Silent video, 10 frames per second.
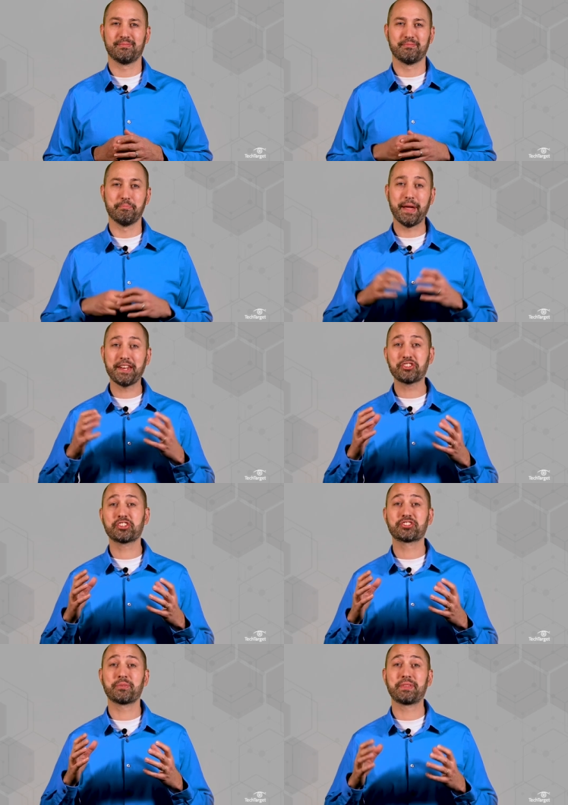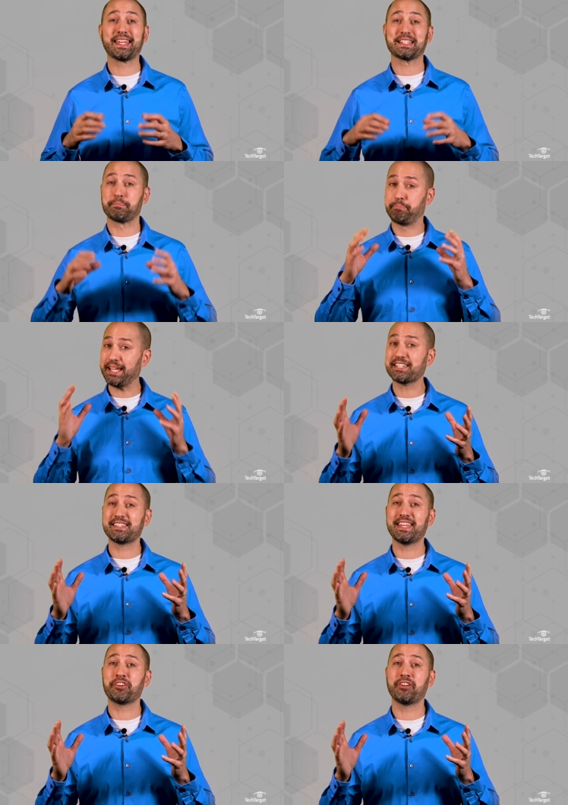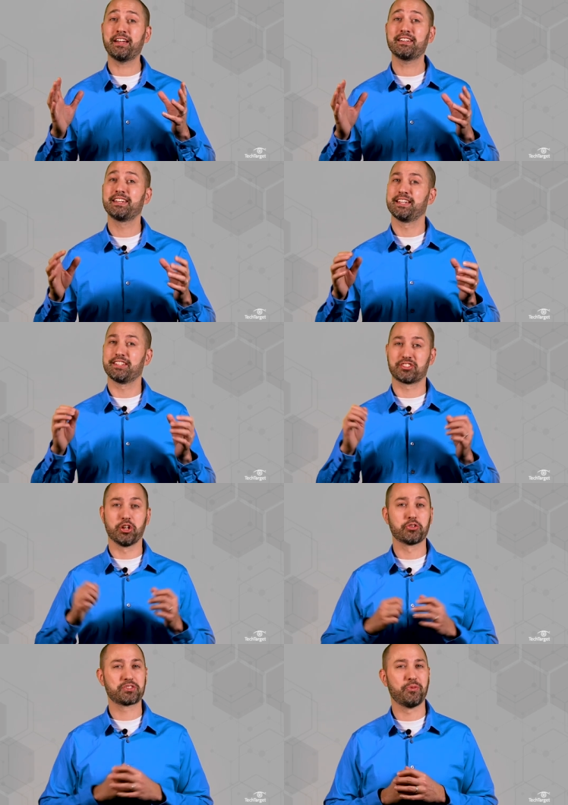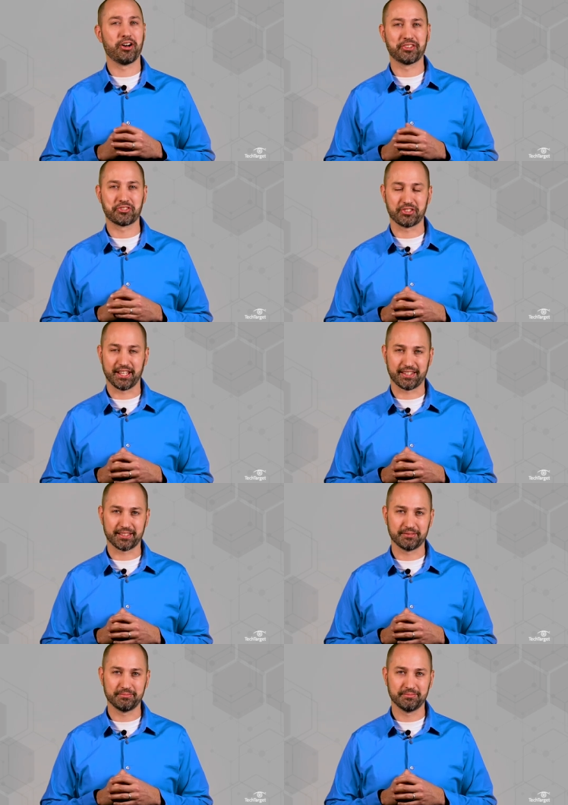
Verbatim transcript: Managing something as big as the internet is no small undertaking.